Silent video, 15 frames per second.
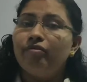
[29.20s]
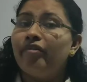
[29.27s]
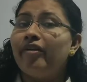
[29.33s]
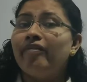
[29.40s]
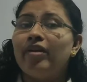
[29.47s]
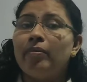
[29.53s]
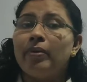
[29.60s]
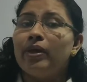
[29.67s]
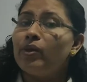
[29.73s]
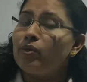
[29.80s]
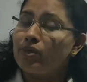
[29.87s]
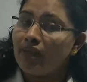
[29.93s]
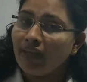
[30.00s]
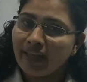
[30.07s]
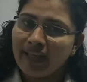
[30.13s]
we will be
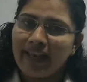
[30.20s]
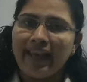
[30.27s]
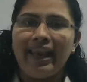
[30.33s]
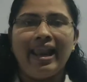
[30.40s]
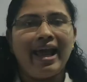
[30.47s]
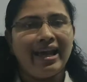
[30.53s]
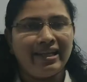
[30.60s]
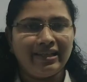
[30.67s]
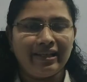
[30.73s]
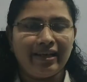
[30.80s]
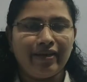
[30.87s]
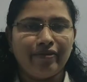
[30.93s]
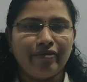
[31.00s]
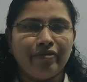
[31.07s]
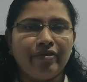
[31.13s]
using line
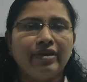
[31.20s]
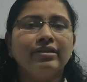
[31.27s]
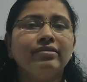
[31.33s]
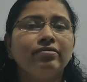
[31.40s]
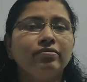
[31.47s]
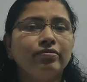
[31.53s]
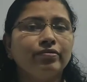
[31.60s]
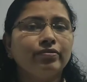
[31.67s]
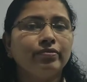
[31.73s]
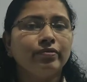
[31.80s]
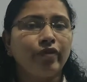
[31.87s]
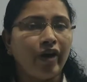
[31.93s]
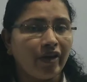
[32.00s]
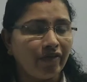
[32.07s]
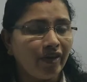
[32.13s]
graph.
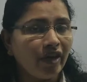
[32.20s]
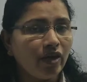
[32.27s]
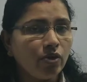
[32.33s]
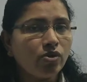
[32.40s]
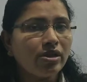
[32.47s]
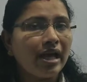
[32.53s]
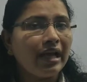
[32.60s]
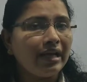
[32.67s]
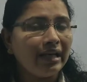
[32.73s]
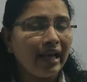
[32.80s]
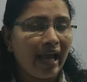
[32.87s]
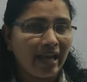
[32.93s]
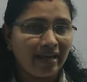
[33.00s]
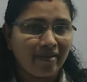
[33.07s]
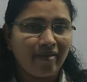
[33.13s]
Why we use a
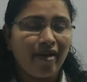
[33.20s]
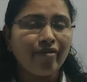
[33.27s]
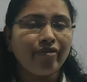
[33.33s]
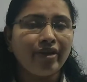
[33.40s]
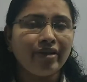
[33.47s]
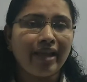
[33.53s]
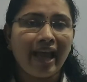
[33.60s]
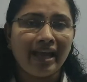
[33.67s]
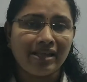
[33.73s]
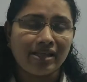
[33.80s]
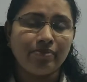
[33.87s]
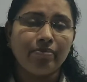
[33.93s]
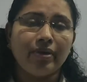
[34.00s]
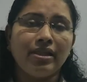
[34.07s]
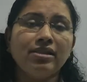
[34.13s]
line graph in that?
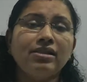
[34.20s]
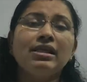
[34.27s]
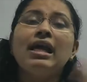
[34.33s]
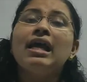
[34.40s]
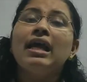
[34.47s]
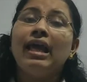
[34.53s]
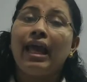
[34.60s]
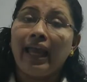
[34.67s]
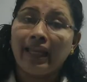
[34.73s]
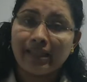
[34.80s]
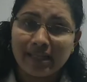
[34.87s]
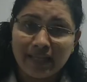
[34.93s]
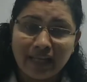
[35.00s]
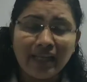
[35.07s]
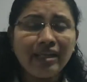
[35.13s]
Means in
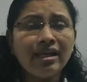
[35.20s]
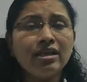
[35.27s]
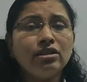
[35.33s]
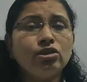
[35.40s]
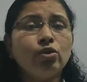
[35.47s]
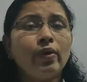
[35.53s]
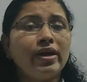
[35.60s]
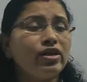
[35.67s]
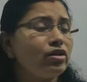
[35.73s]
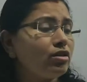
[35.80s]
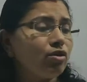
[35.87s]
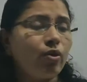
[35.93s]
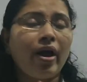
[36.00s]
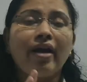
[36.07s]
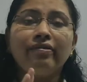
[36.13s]
the linear
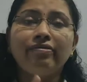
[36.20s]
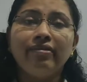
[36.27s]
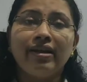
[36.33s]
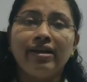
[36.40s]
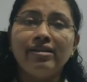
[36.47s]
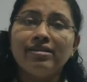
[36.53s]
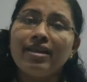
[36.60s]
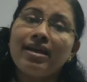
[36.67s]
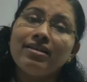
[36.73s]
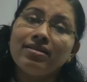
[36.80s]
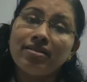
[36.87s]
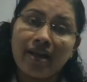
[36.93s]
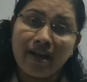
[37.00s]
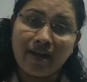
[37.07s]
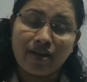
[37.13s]
equations you have learned that
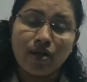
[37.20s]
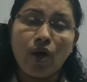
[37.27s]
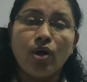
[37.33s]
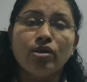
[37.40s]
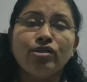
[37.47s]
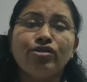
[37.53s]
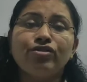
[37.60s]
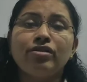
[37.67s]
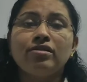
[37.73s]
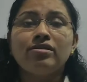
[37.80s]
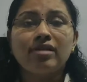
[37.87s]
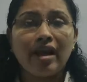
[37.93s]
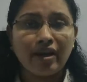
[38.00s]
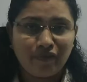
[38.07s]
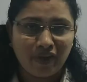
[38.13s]
there are constants
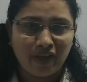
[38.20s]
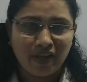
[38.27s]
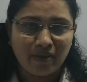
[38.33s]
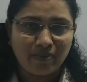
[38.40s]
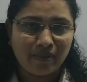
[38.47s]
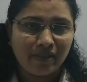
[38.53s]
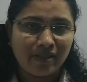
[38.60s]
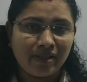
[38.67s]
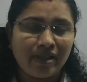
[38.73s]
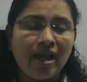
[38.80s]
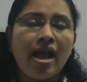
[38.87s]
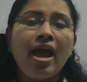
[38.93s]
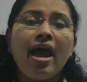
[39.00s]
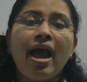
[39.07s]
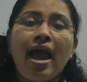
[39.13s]
and variables.
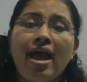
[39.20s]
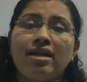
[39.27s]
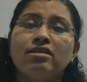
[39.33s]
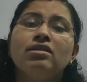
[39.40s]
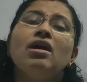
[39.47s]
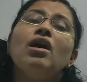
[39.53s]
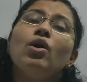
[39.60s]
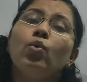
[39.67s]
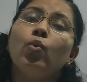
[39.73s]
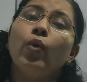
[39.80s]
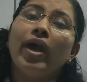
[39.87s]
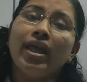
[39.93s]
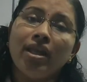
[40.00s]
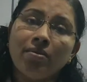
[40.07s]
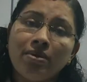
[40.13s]
And
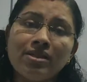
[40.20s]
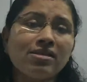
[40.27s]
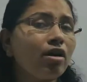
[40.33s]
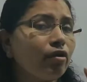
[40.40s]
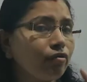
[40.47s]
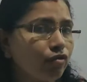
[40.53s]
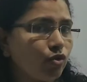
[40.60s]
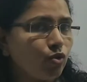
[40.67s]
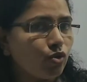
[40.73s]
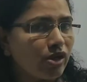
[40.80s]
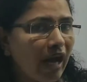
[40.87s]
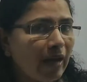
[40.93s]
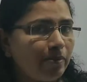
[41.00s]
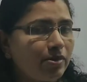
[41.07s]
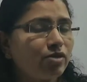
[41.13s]
variables are of two
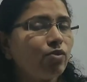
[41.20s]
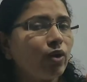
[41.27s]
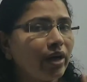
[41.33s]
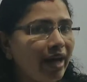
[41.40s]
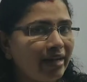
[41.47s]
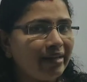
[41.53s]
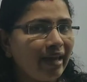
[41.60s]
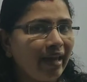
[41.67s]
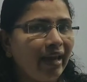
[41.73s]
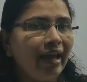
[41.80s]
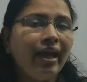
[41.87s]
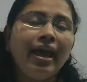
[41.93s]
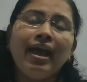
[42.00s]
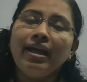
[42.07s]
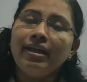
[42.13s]
types. What are they?